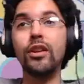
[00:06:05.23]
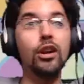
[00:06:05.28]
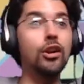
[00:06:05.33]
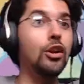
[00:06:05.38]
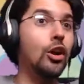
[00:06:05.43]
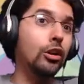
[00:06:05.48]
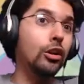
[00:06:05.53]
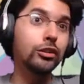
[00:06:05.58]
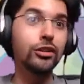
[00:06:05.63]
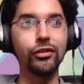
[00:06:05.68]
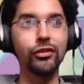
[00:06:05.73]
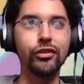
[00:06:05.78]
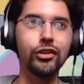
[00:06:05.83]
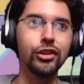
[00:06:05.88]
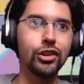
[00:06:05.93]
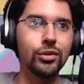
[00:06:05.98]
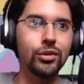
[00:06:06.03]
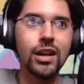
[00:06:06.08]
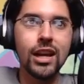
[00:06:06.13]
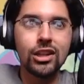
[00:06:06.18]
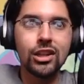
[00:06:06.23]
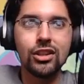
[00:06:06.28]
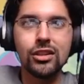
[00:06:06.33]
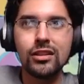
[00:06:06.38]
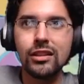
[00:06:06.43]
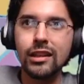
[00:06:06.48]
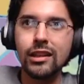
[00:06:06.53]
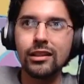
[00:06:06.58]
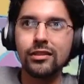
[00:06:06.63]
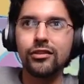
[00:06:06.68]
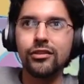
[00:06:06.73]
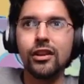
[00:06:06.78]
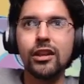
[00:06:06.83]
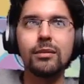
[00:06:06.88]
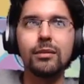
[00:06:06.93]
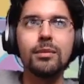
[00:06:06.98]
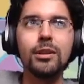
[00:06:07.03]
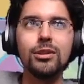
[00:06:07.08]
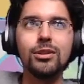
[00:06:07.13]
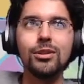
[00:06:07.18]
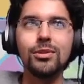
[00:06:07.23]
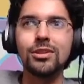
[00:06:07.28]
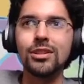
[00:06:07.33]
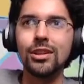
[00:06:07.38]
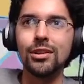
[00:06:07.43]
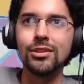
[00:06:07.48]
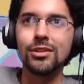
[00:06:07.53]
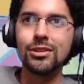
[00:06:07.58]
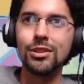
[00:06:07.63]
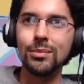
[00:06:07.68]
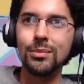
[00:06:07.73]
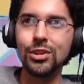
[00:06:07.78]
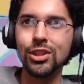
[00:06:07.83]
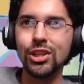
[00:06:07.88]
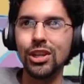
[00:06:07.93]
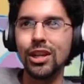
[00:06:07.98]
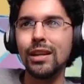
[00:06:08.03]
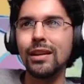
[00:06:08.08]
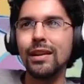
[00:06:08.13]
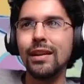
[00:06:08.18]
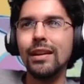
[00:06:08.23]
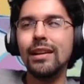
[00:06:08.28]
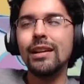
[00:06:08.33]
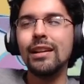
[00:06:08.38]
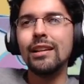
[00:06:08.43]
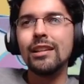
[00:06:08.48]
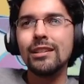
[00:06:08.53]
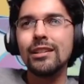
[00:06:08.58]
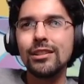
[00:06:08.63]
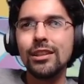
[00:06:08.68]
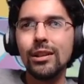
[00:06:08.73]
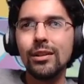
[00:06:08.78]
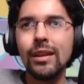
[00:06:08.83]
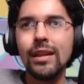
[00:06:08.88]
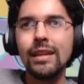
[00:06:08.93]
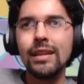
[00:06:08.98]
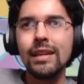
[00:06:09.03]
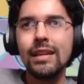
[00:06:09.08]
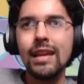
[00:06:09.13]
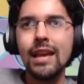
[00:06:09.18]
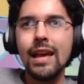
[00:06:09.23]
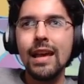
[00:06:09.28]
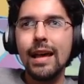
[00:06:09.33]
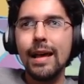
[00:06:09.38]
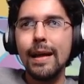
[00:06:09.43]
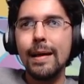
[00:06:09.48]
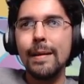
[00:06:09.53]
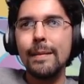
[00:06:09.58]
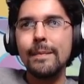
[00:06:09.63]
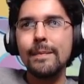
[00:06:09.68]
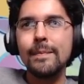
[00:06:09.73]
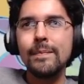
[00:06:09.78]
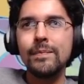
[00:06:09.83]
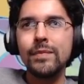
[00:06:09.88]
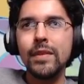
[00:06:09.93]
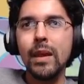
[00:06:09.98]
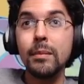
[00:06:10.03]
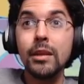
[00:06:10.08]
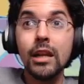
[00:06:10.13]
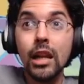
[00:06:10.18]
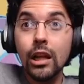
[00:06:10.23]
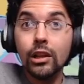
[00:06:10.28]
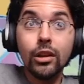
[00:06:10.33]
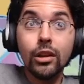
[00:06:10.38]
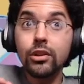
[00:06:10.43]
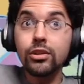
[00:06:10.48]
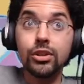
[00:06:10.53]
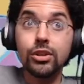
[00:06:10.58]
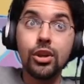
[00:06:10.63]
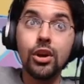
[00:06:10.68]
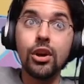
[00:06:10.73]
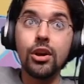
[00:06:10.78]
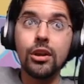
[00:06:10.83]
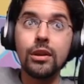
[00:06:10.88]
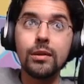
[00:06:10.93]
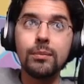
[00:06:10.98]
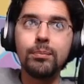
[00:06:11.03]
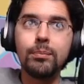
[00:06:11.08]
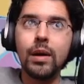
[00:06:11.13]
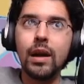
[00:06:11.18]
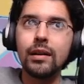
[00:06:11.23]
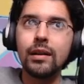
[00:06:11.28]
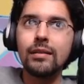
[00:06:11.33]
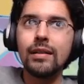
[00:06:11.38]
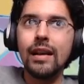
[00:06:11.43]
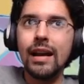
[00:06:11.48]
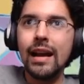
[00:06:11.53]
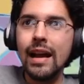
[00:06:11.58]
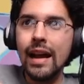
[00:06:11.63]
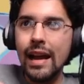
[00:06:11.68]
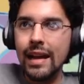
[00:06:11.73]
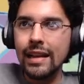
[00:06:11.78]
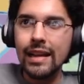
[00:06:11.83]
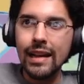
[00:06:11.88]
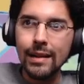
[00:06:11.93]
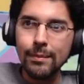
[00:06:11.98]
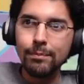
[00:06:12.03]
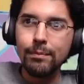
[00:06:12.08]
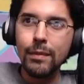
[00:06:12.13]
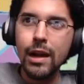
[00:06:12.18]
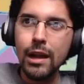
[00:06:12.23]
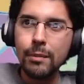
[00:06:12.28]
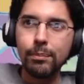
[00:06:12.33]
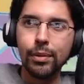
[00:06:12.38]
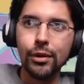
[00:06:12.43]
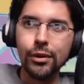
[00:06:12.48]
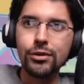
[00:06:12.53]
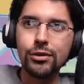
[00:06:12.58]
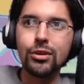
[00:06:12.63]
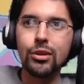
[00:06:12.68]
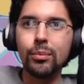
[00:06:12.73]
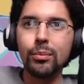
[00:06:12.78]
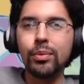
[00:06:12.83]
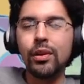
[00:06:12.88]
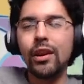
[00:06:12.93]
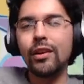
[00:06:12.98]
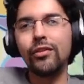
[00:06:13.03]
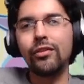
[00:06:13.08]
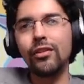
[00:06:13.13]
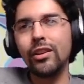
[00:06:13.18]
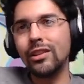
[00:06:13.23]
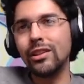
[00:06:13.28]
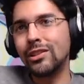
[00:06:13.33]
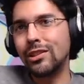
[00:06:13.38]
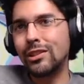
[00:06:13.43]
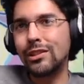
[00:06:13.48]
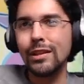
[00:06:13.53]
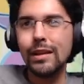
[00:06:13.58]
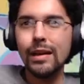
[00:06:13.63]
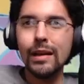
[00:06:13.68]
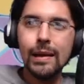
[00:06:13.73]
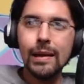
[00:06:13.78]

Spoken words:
in all different directions, like it's fucking Medusa or some shit. So, like, yeah. I mean, it looks good, but my personal preference,